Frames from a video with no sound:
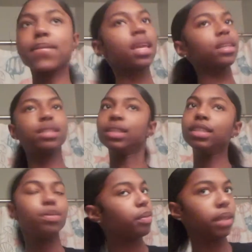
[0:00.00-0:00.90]
so this
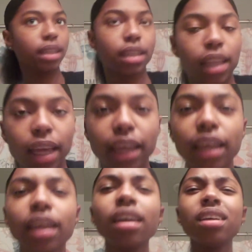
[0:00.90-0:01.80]
is what we looking like.
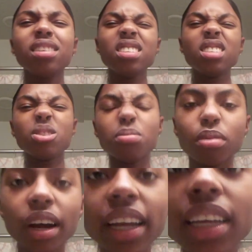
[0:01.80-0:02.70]
Is it too
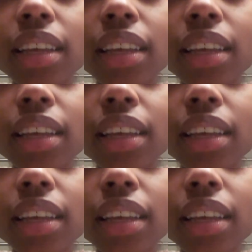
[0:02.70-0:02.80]
bright? Can